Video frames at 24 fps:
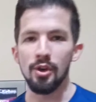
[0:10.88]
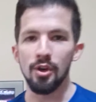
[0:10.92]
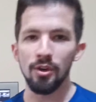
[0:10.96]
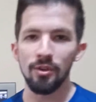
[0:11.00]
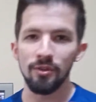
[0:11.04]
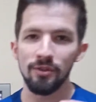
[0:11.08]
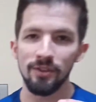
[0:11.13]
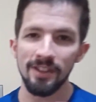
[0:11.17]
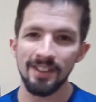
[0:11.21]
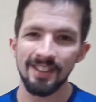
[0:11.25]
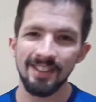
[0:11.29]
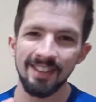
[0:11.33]

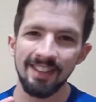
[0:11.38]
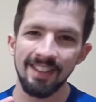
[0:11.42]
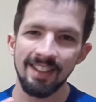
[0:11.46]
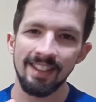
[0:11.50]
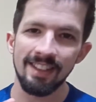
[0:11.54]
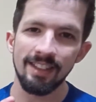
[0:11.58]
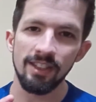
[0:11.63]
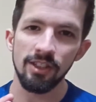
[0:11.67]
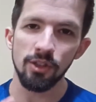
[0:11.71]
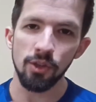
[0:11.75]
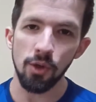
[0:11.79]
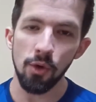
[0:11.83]
covered
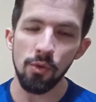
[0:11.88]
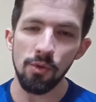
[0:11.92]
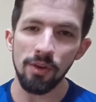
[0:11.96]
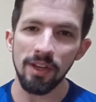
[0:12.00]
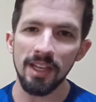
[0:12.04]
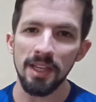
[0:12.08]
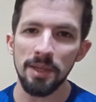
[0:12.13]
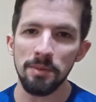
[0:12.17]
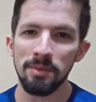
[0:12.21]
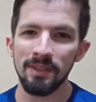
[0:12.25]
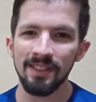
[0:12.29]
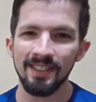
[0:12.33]

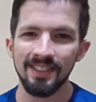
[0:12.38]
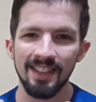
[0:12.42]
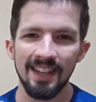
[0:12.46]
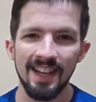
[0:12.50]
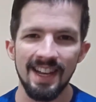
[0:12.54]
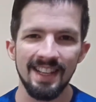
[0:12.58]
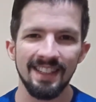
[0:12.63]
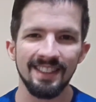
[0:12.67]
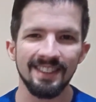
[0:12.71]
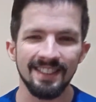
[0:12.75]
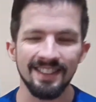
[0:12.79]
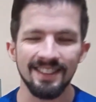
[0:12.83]
goalkeepers
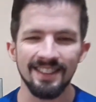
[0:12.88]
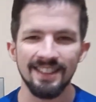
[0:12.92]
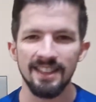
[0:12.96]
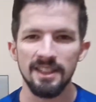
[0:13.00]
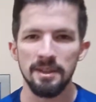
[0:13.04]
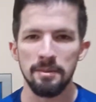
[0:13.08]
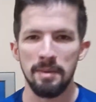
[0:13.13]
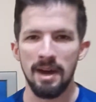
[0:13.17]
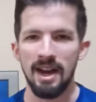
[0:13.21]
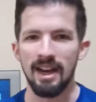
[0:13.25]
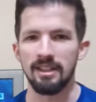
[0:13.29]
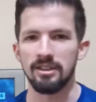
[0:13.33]
and
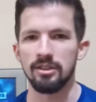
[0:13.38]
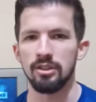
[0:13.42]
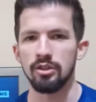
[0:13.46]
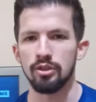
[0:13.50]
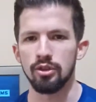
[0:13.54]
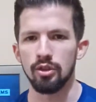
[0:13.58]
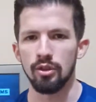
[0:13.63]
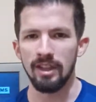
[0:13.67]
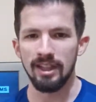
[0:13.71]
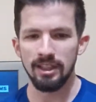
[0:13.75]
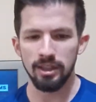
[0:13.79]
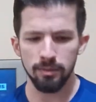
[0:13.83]
centre backs.
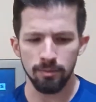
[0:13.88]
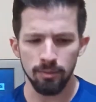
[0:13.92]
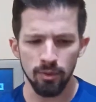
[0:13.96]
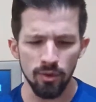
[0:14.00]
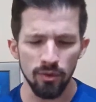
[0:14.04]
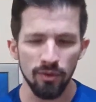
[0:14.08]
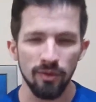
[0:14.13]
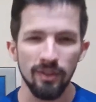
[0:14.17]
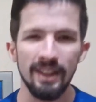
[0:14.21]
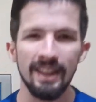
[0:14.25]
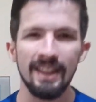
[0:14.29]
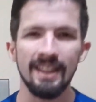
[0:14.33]
So let's
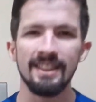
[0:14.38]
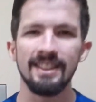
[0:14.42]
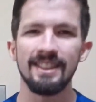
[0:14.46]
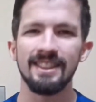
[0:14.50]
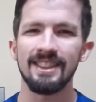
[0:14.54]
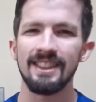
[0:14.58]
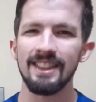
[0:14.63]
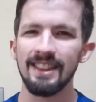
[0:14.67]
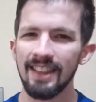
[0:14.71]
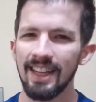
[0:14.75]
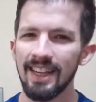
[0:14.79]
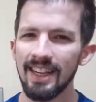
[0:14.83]
move
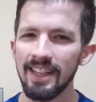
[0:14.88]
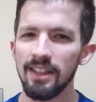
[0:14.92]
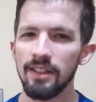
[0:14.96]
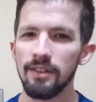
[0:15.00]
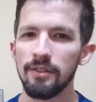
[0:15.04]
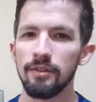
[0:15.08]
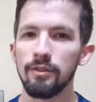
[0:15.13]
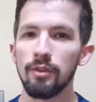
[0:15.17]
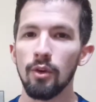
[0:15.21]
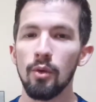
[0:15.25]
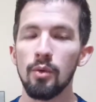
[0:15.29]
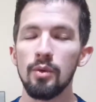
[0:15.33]
slightly
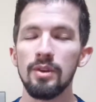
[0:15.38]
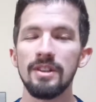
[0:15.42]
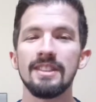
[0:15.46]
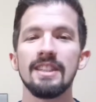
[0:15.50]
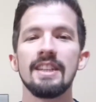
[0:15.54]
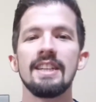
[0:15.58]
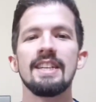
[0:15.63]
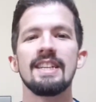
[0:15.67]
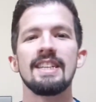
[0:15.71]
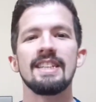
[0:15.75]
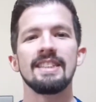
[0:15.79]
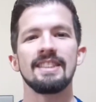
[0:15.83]
forward,
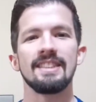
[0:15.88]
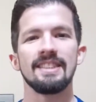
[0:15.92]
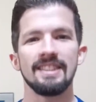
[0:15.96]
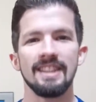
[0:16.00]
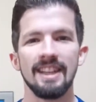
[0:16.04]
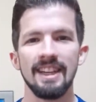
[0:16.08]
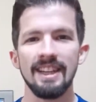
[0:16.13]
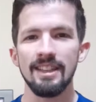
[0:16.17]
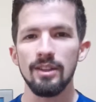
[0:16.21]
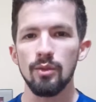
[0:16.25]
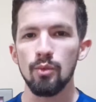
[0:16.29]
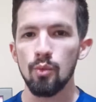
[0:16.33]

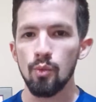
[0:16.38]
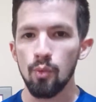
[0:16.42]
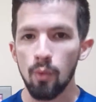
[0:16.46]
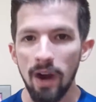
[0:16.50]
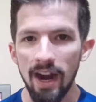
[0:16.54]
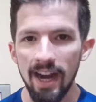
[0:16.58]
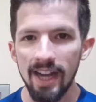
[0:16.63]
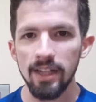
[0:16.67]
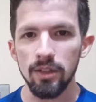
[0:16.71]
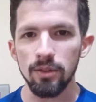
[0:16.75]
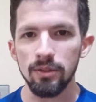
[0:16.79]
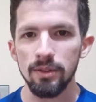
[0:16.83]
slightly
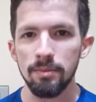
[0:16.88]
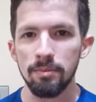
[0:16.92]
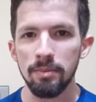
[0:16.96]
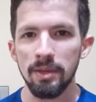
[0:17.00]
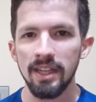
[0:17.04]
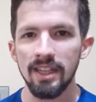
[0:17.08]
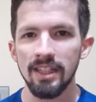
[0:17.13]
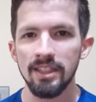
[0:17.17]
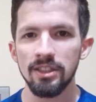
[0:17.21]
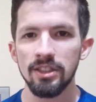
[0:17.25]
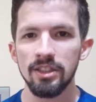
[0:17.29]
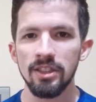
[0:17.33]
wide on the
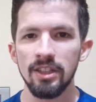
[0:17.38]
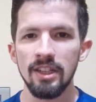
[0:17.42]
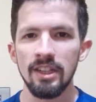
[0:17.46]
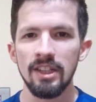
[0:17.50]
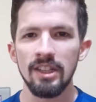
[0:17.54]
pitch.